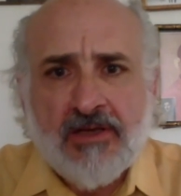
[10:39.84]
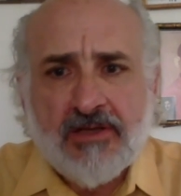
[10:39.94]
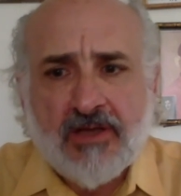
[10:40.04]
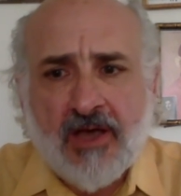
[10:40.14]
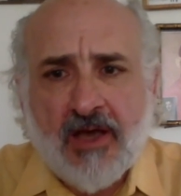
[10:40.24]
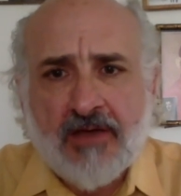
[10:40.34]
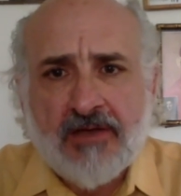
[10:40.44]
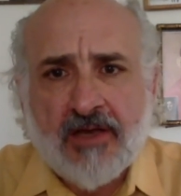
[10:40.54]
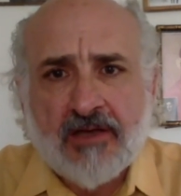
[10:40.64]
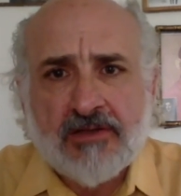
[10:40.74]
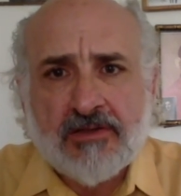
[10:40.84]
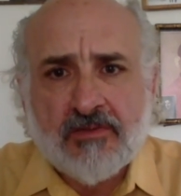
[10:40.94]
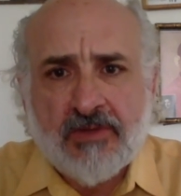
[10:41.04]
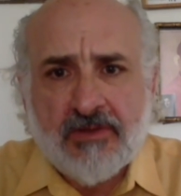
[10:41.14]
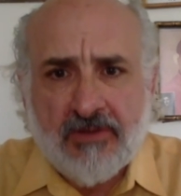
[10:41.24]
to the context
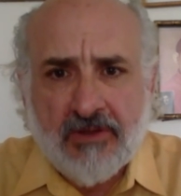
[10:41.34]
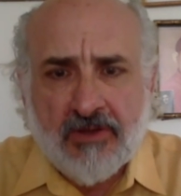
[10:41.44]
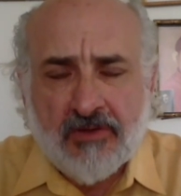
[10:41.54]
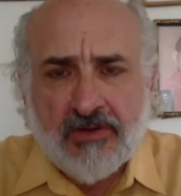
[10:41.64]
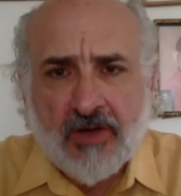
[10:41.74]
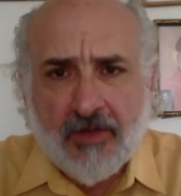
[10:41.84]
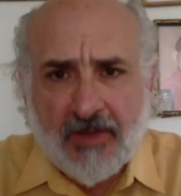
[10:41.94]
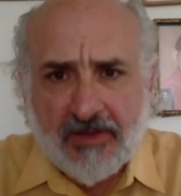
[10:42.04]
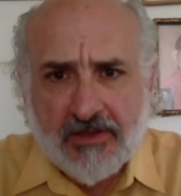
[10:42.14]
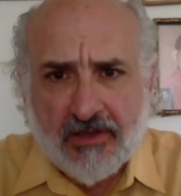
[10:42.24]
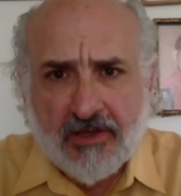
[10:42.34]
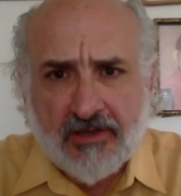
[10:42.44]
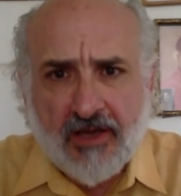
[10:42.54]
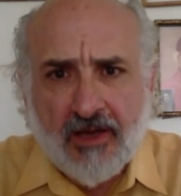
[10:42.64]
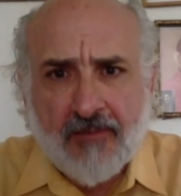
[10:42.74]
when you talk about the ticking
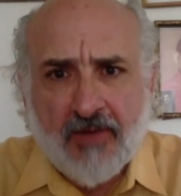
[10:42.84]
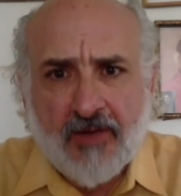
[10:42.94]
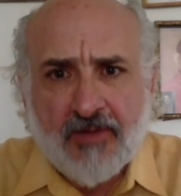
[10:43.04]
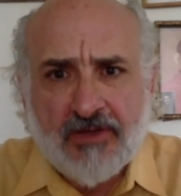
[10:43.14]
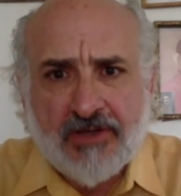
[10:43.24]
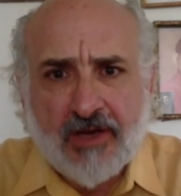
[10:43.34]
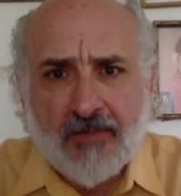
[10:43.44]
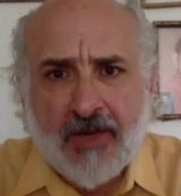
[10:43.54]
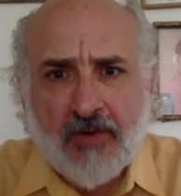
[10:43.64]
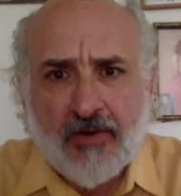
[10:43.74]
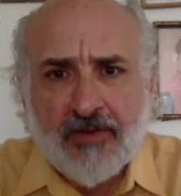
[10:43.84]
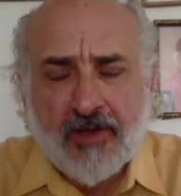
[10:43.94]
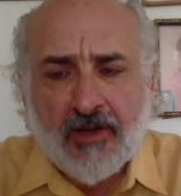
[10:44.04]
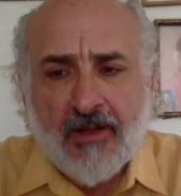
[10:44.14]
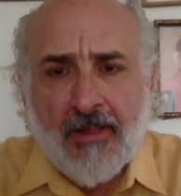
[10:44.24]
time bomb and the Jack Bauer
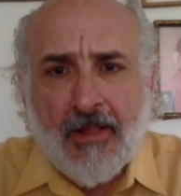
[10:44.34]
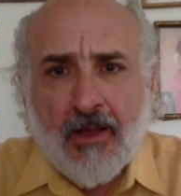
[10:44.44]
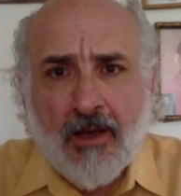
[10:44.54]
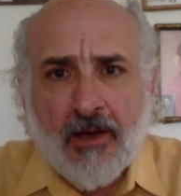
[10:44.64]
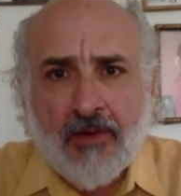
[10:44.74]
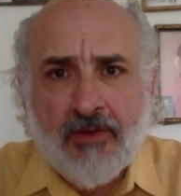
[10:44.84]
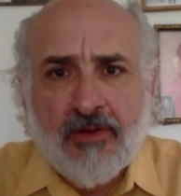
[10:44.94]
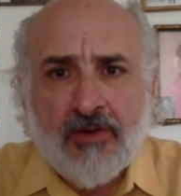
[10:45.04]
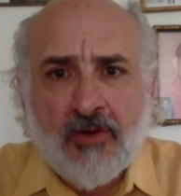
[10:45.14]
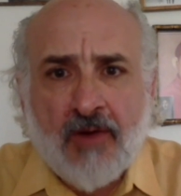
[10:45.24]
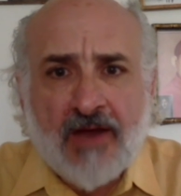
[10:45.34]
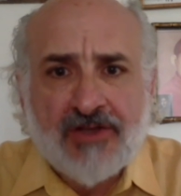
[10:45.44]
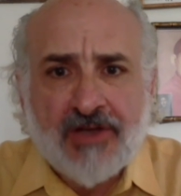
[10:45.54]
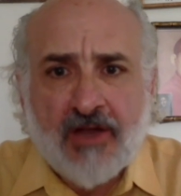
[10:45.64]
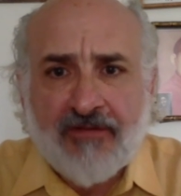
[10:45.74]
thing. The
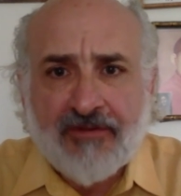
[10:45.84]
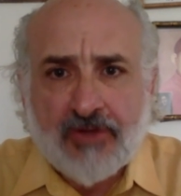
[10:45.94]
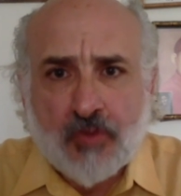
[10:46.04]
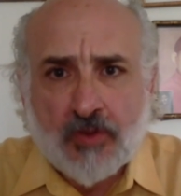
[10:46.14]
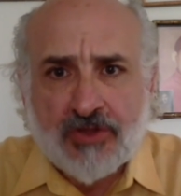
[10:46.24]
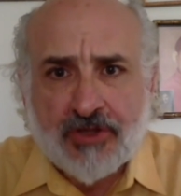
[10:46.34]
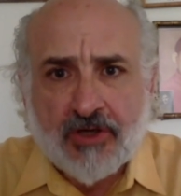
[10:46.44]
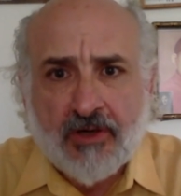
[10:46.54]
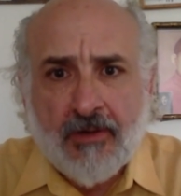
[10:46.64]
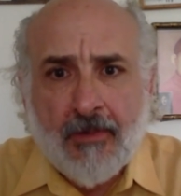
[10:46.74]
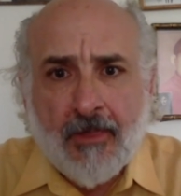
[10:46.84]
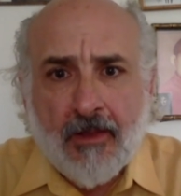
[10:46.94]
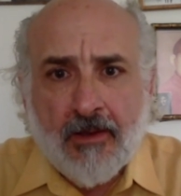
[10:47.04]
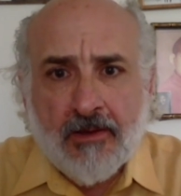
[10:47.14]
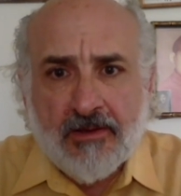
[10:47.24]
rationale for torture
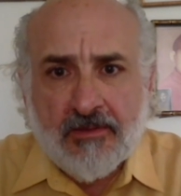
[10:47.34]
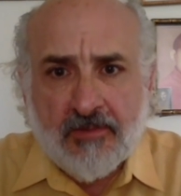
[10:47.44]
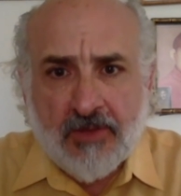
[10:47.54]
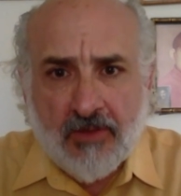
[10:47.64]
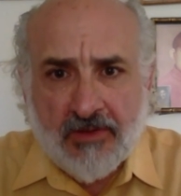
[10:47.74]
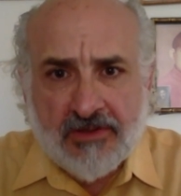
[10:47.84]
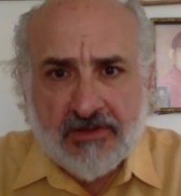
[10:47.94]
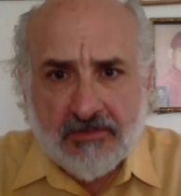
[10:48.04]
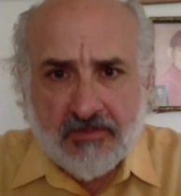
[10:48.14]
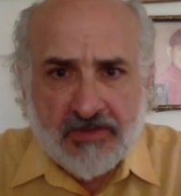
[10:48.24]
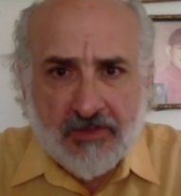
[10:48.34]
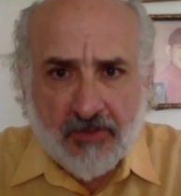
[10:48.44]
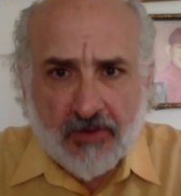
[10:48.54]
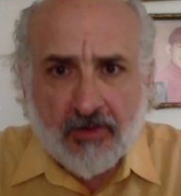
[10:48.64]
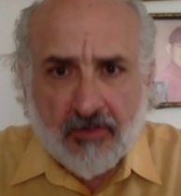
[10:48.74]
is
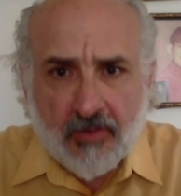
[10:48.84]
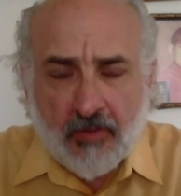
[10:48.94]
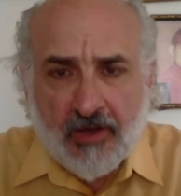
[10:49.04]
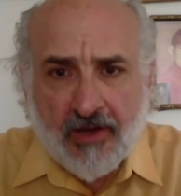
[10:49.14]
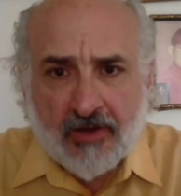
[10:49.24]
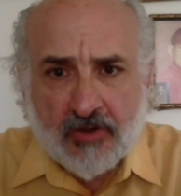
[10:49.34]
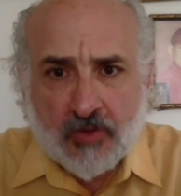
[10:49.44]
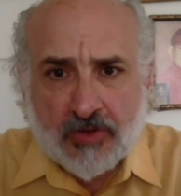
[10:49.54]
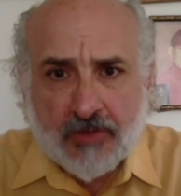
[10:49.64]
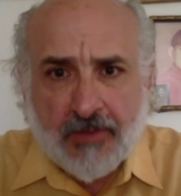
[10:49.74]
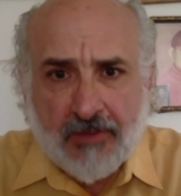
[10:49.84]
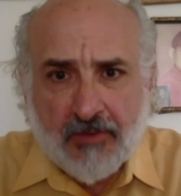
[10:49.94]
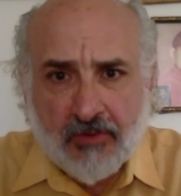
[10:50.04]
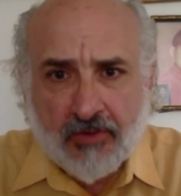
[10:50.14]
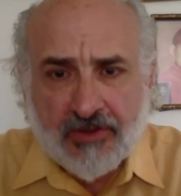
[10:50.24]
similar. We got to torture
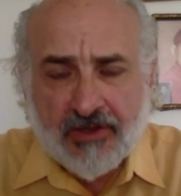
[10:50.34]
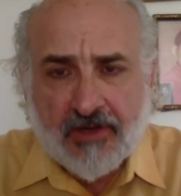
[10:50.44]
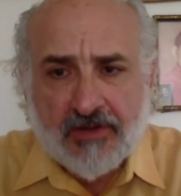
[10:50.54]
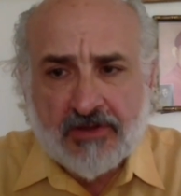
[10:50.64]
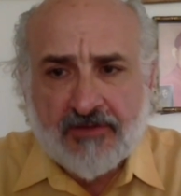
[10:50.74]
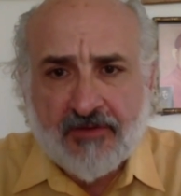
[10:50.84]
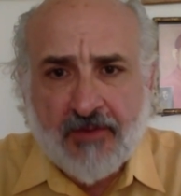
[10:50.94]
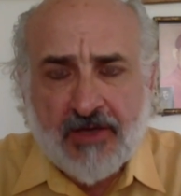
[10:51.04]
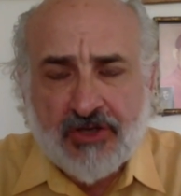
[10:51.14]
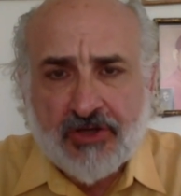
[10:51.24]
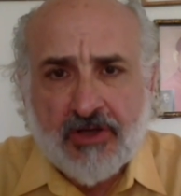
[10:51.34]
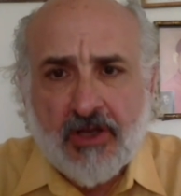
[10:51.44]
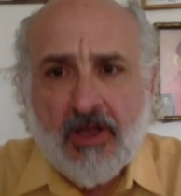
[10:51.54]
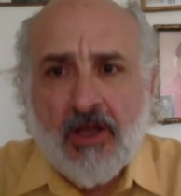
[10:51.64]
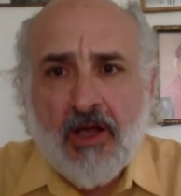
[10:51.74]
people in order to get this information.
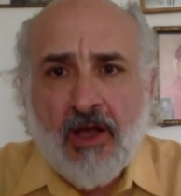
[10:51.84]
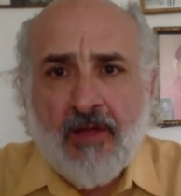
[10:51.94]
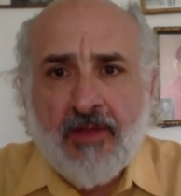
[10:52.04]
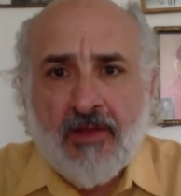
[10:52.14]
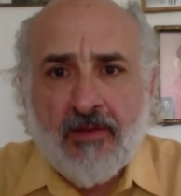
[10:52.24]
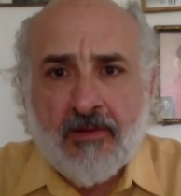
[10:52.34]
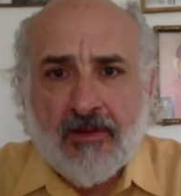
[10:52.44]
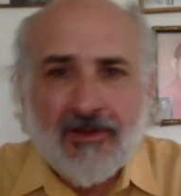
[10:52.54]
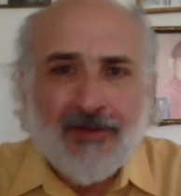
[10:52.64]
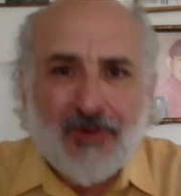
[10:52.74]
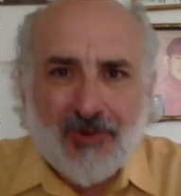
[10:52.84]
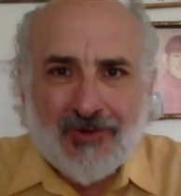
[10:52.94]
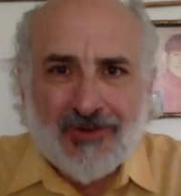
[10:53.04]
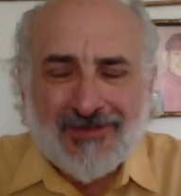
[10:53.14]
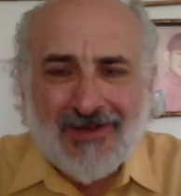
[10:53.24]
And then the liberal
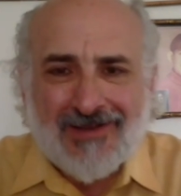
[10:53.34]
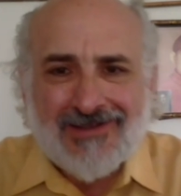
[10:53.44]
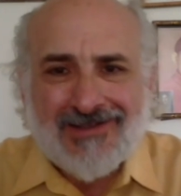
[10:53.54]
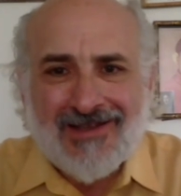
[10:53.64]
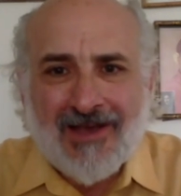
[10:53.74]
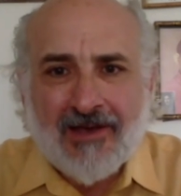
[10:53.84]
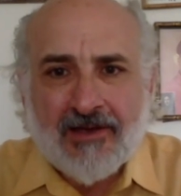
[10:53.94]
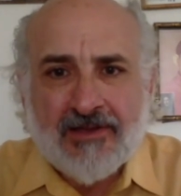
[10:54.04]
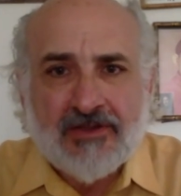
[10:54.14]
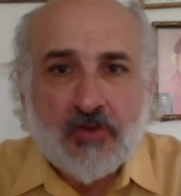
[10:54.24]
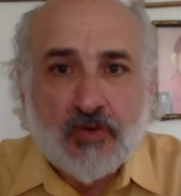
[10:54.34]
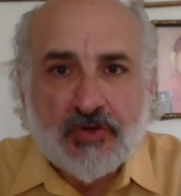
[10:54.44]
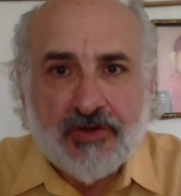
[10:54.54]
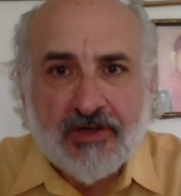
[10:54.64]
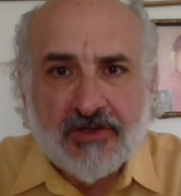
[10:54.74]
response to that is
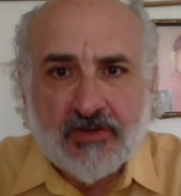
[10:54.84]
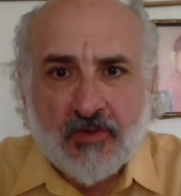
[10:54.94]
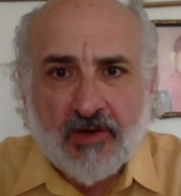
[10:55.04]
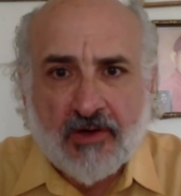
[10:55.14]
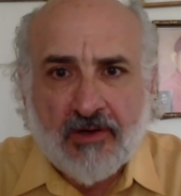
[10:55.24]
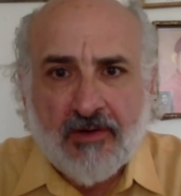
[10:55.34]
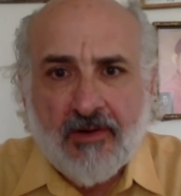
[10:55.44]
torture doesn't work.